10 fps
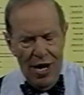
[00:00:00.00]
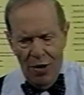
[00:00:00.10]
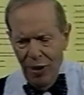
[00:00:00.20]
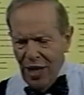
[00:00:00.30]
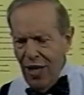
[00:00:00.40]

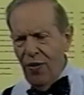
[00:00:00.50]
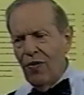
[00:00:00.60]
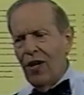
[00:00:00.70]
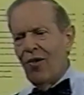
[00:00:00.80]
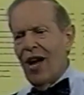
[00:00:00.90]
And we can even
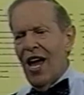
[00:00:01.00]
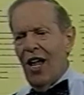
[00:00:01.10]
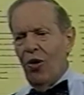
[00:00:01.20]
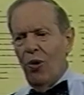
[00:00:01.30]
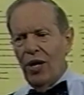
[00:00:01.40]
figure out
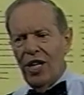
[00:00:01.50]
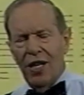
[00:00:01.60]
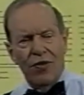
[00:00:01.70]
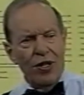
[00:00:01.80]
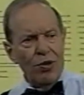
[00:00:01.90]
how long they
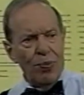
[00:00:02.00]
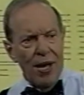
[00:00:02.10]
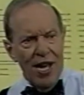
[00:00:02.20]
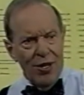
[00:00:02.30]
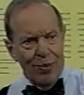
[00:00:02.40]
give you to
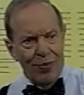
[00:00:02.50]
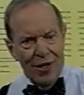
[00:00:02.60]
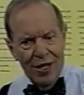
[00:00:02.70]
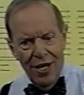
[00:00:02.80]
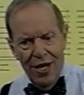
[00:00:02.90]
pay them.
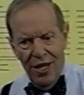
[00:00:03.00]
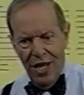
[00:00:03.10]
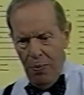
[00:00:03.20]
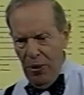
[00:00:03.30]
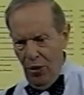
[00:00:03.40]

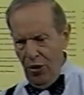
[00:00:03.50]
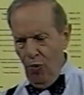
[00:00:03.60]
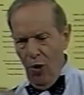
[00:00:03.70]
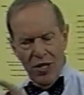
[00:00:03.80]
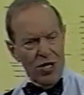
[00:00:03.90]
They bill you
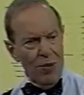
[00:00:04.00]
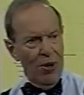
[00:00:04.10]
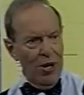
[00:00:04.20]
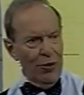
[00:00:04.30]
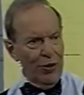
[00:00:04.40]
once a
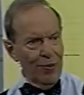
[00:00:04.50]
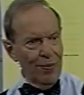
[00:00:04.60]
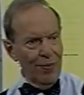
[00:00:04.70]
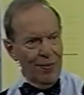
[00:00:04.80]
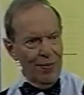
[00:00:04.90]
month,
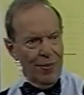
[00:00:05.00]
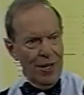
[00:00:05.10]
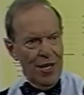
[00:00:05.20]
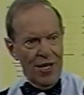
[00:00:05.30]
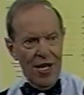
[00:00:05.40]

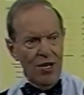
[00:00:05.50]
and then